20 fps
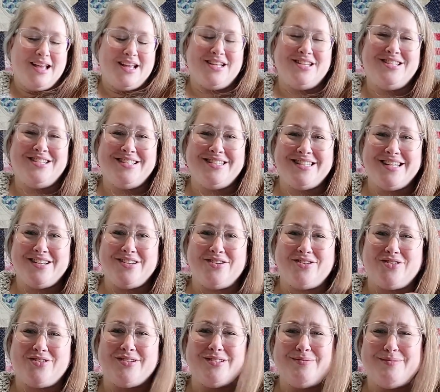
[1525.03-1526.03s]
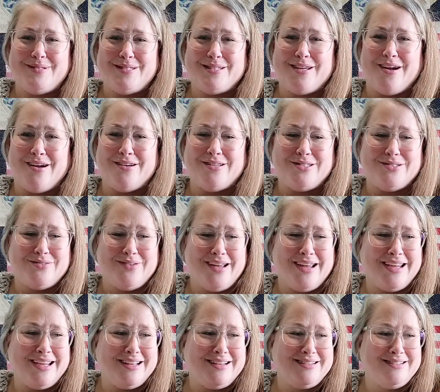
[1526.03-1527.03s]
And she sent her Christmas card so
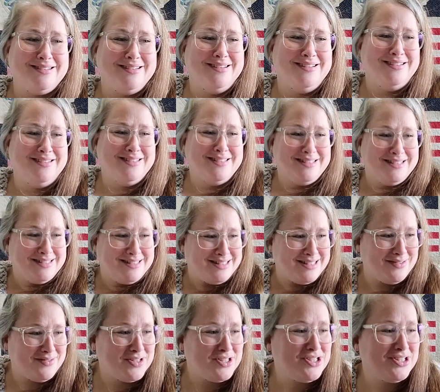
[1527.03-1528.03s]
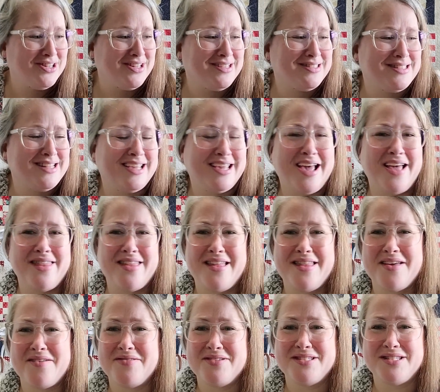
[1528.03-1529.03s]
I could see what she looks like. I thought
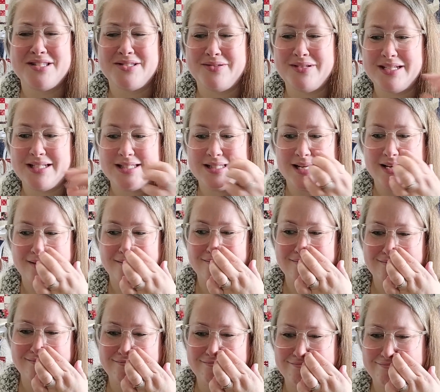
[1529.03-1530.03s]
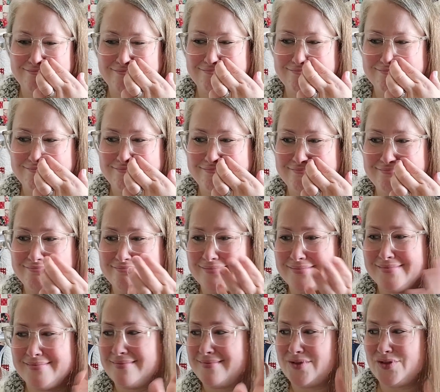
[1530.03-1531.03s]
that was the sweetest thing.
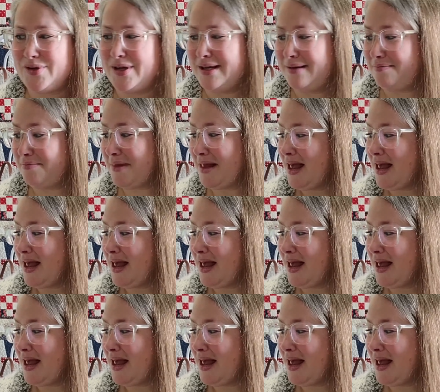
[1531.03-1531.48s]
Sweet.